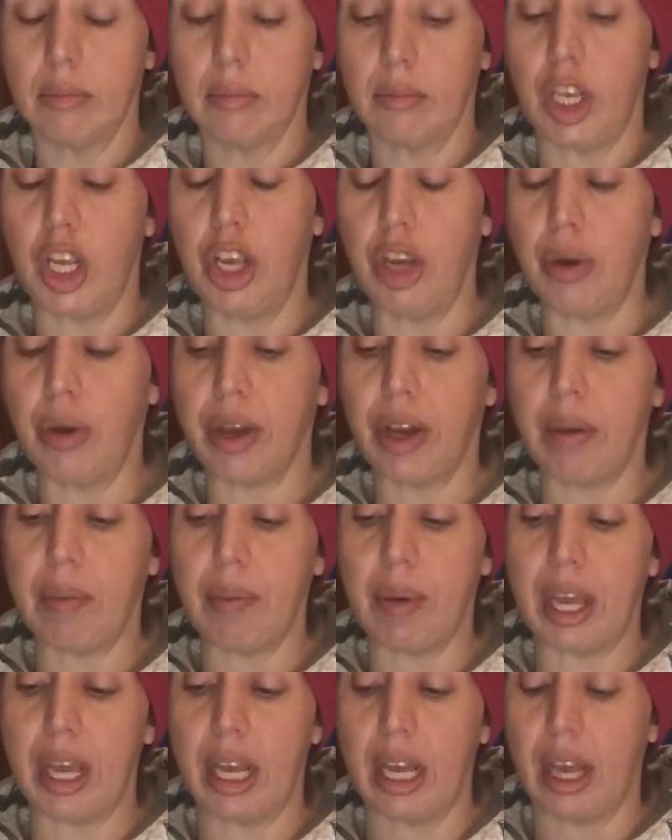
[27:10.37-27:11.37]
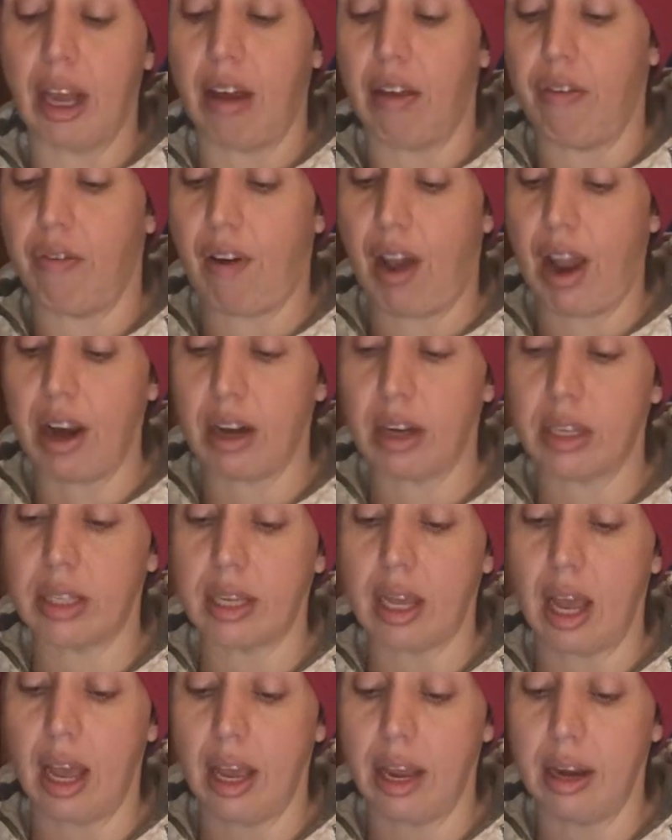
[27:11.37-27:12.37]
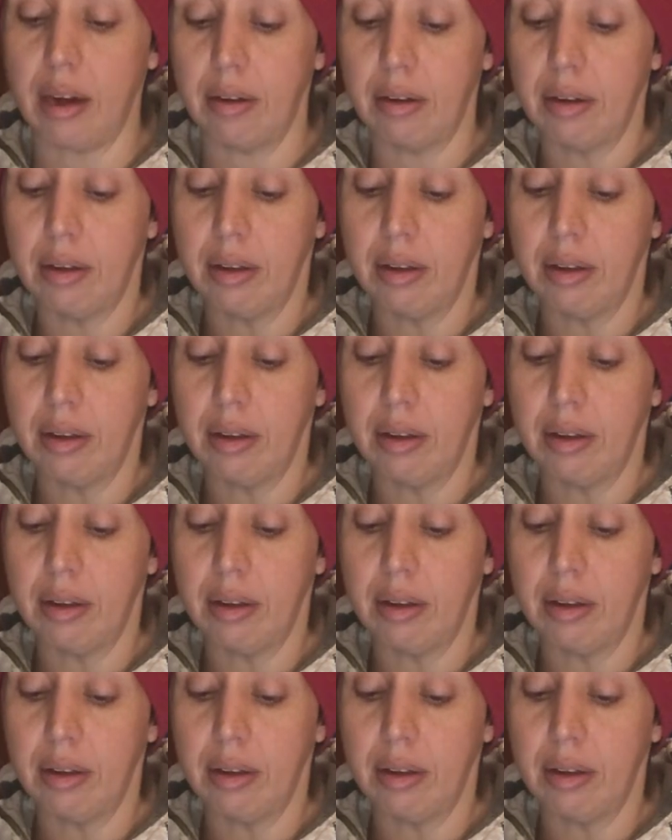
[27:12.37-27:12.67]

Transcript: You could be a fire sign.